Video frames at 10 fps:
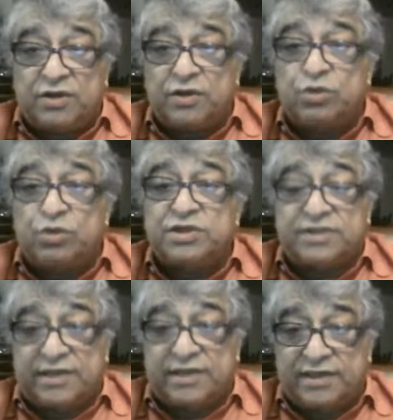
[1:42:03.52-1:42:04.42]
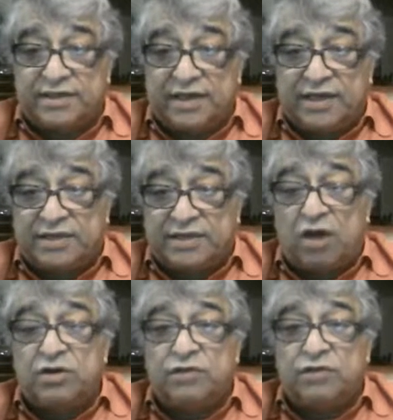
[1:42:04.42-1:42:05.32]
a crystalline. It's
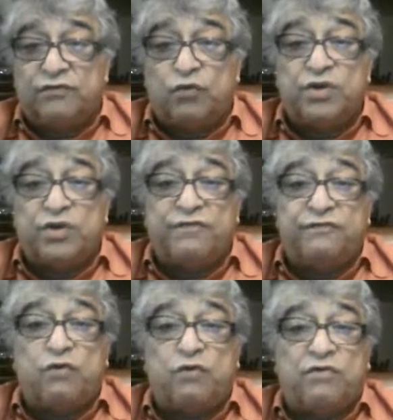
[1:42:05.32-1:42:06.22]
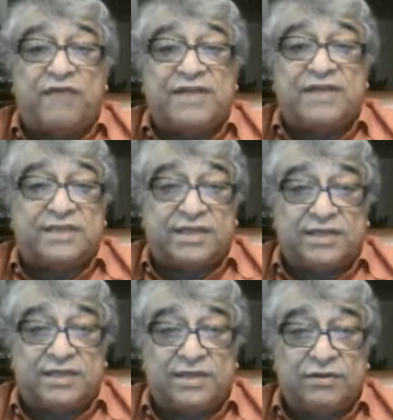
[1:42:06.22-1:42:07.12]
144 faceted
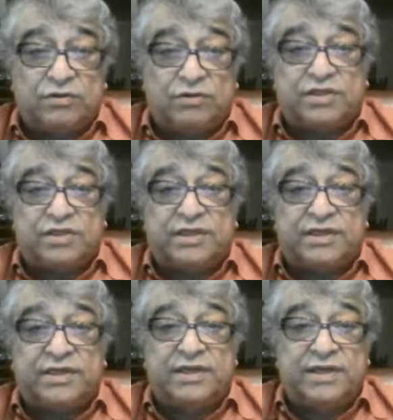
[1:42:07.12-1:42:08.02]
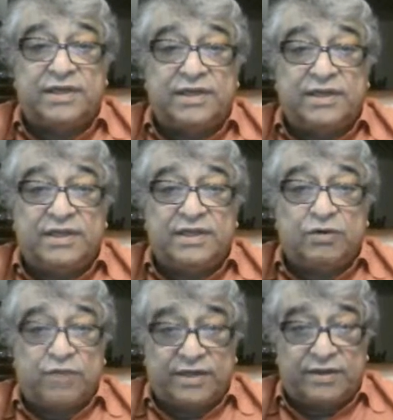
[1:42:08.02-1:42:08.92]
crystalline
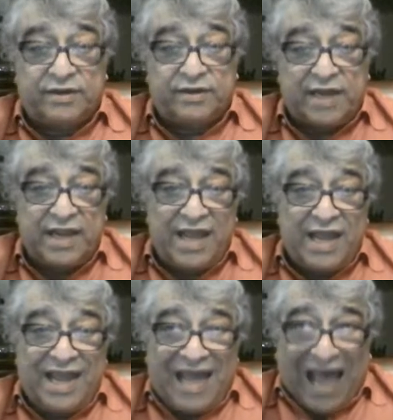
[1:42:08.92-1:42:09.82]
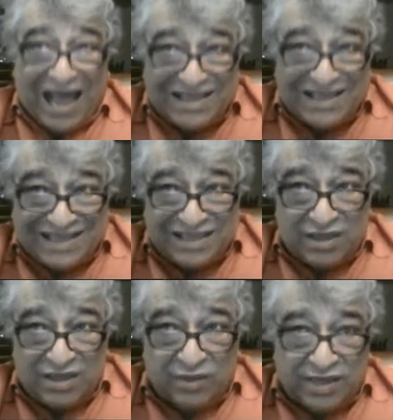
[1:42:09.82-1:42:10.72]
grid. Okay. At
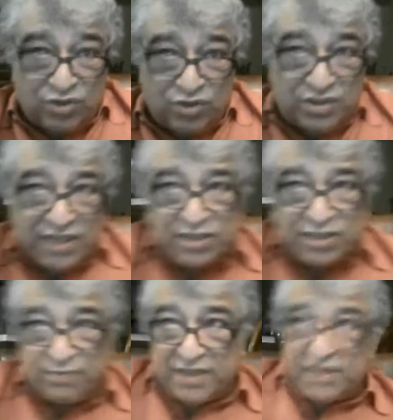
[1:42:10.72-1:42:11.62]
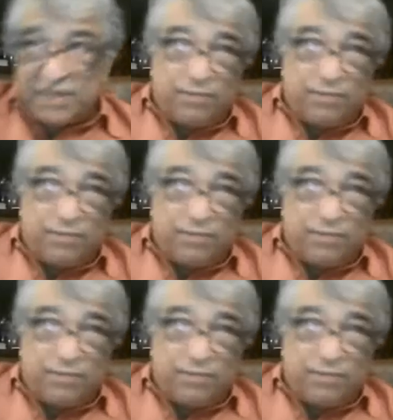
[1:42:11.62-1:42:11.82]
this, okay, so this is basically a